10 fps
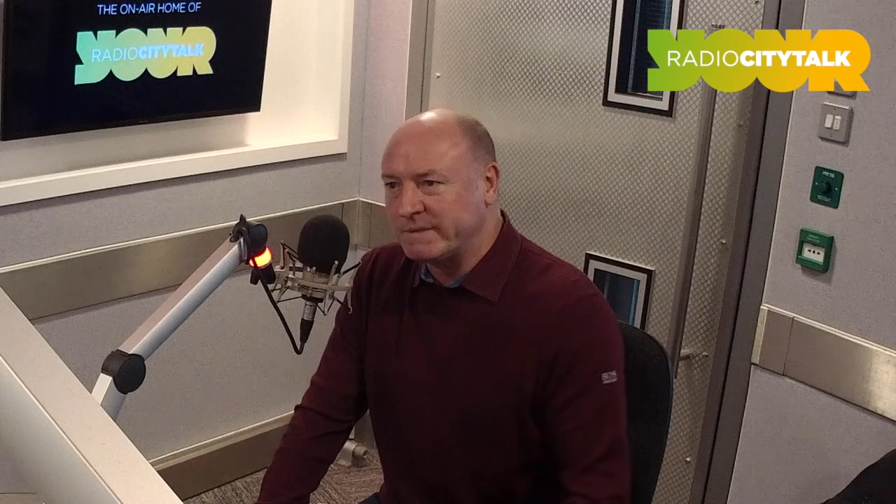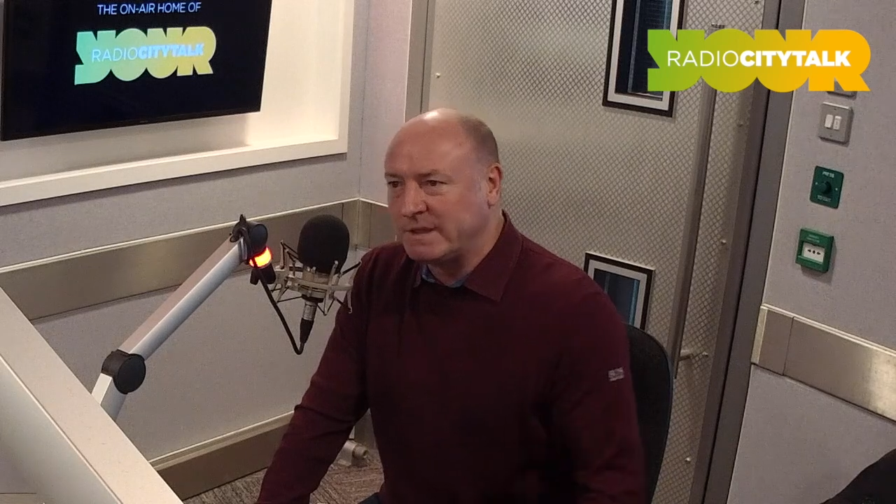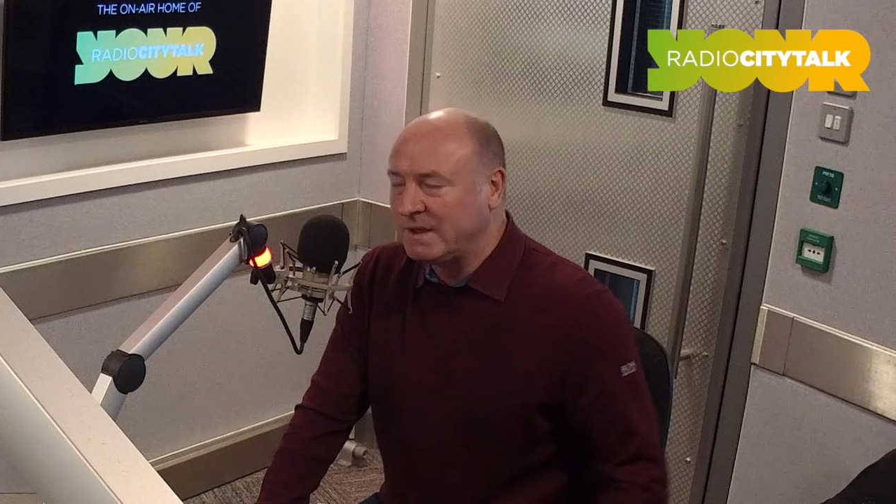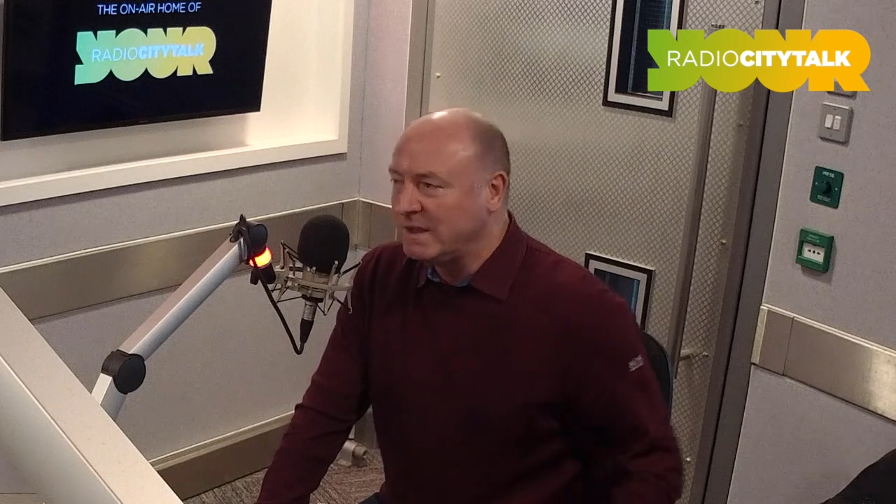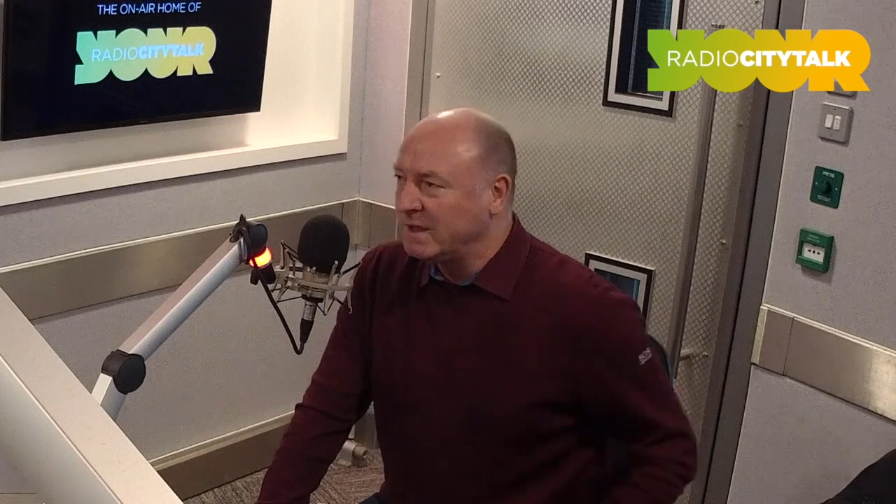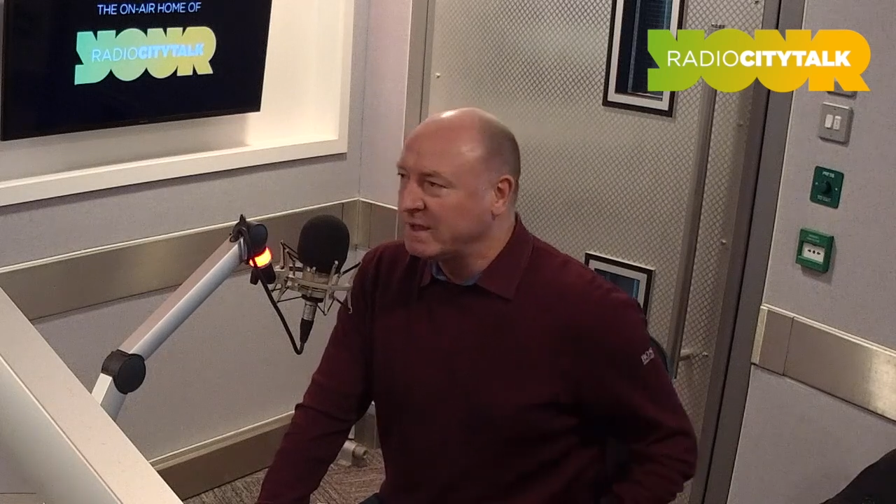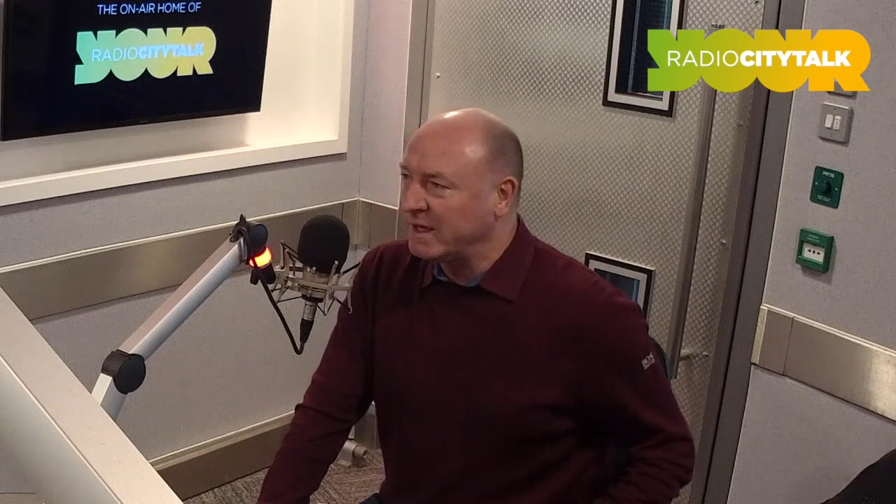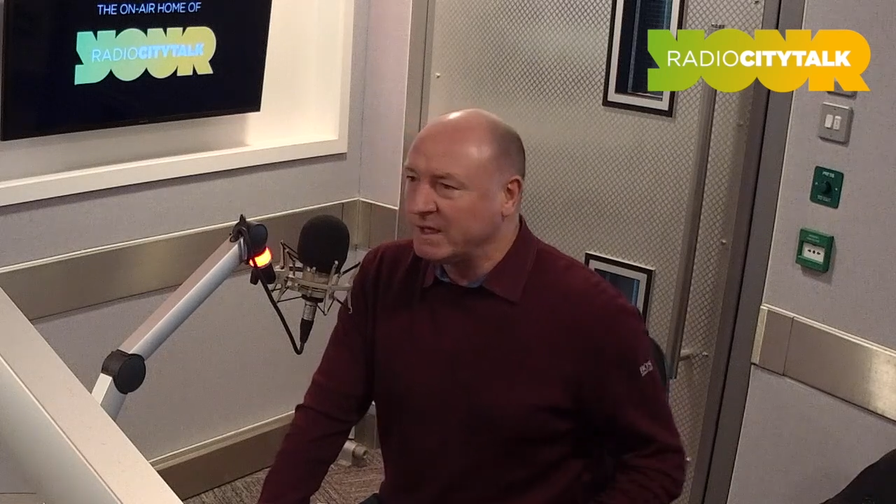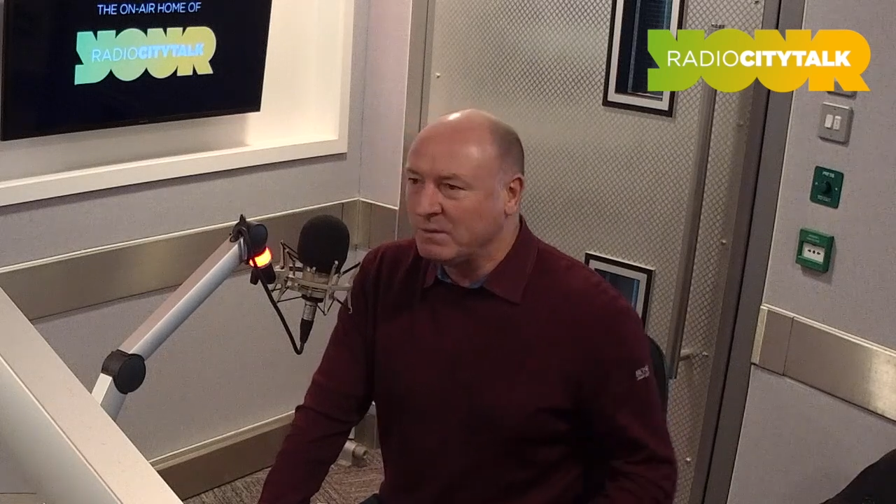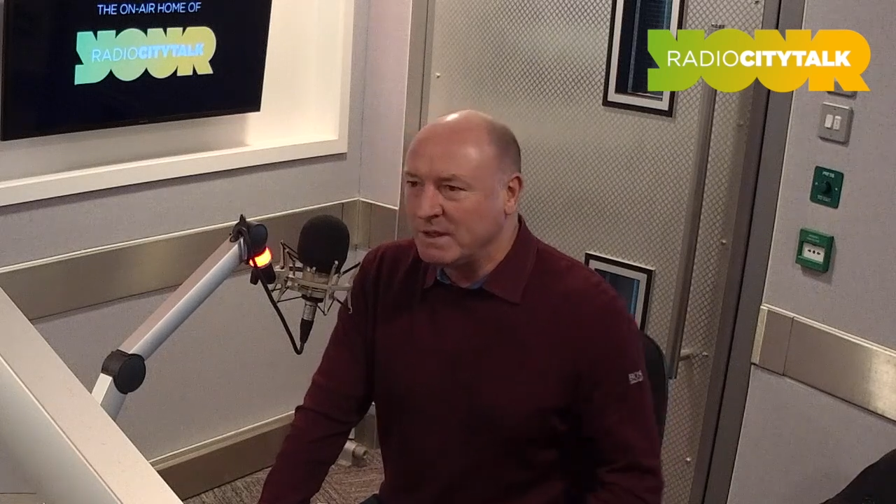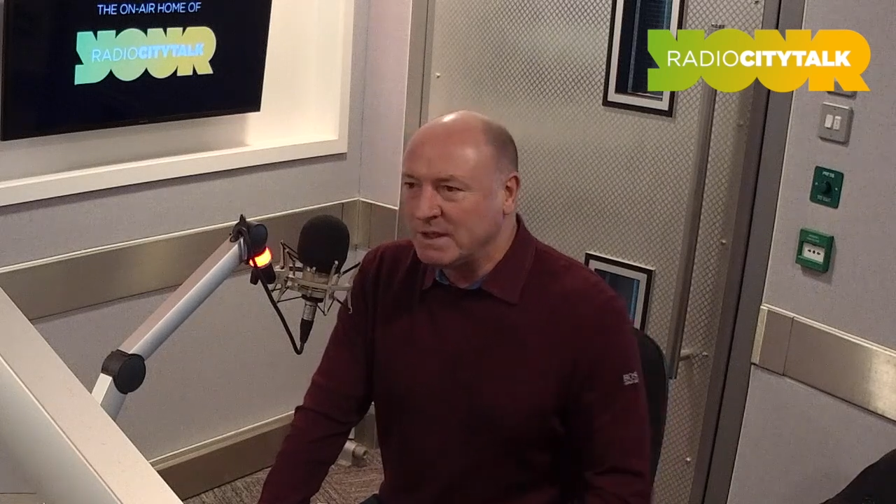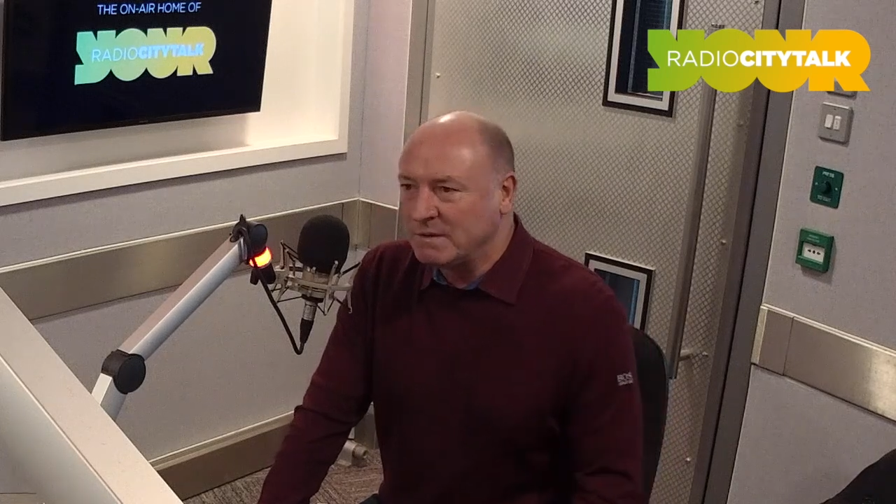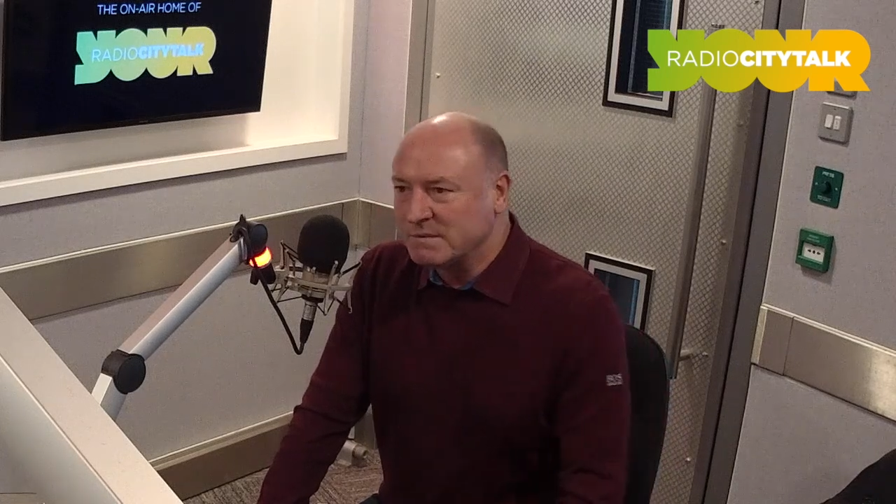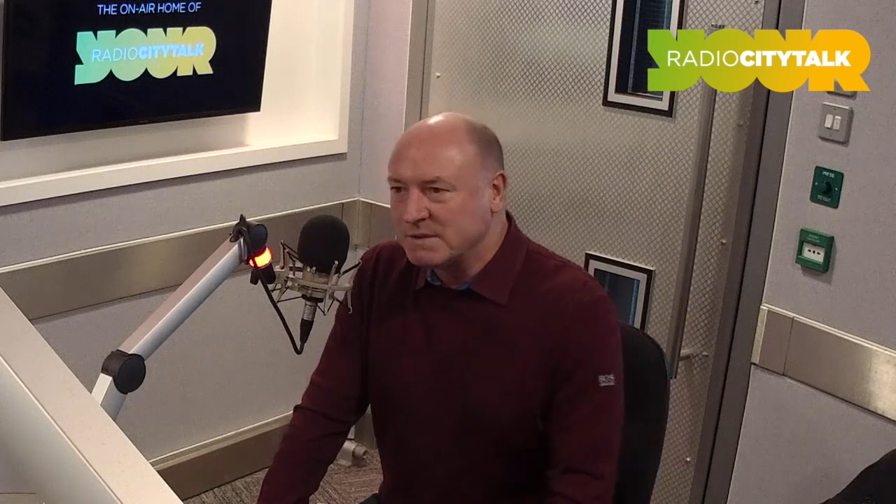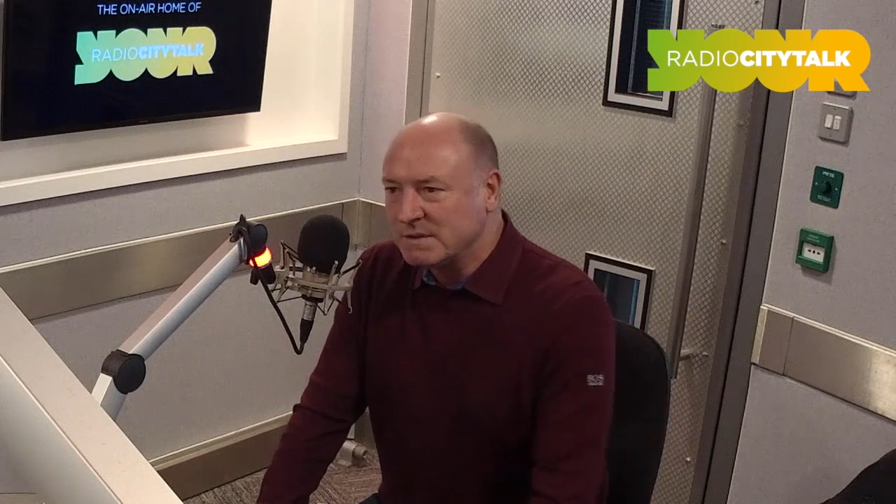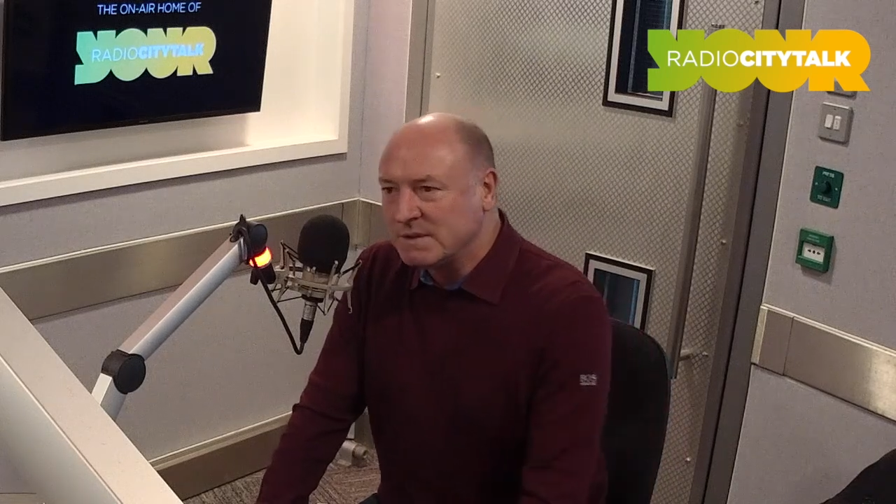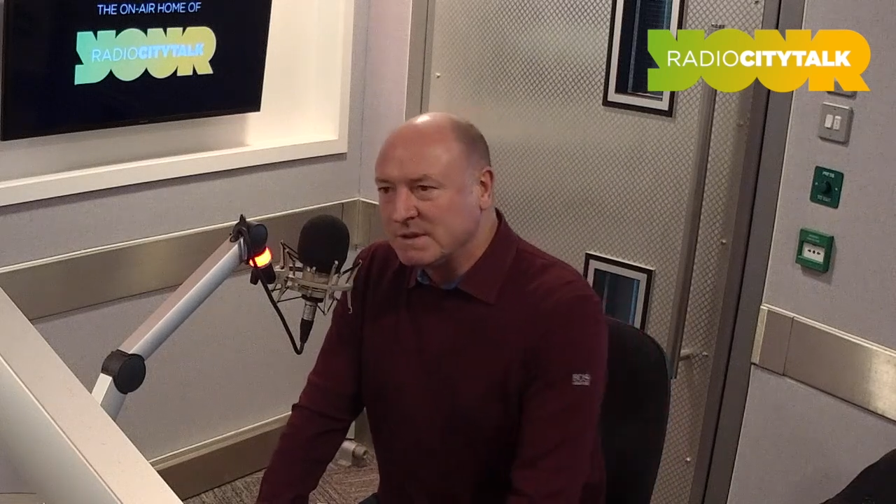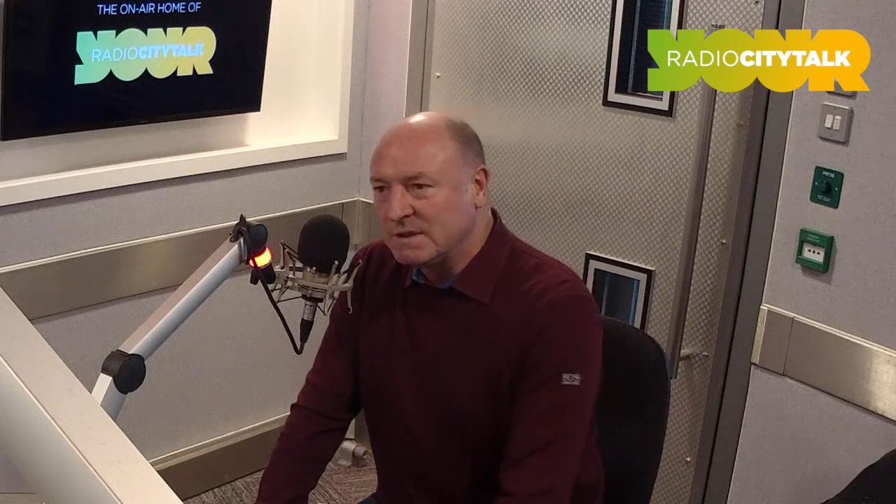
uh, Gary Williams,